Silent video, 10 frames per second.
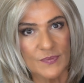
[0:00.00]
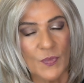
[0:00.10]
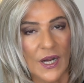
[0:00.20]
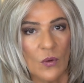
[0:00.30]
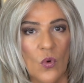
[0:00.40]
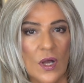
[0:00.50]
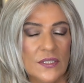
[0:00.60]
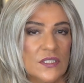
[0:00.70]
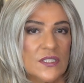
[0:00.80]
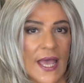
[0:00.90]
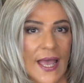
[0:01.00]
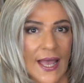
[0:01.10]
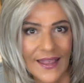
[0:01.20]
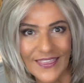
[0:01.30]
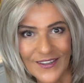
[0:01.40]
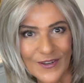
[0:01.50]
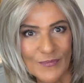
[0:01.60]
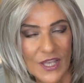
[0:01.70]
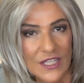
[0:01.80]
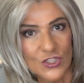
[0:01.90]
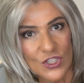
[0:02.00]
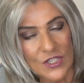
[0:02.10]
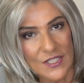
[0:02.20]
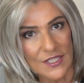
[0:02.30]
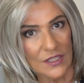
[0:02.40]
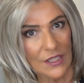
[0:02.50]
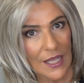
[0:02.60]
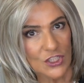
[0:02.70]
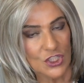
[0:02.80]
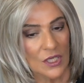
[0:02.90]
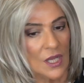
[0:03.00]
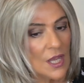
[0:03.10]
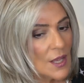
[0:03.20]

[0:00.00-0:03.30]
but I wanted to add them into this collection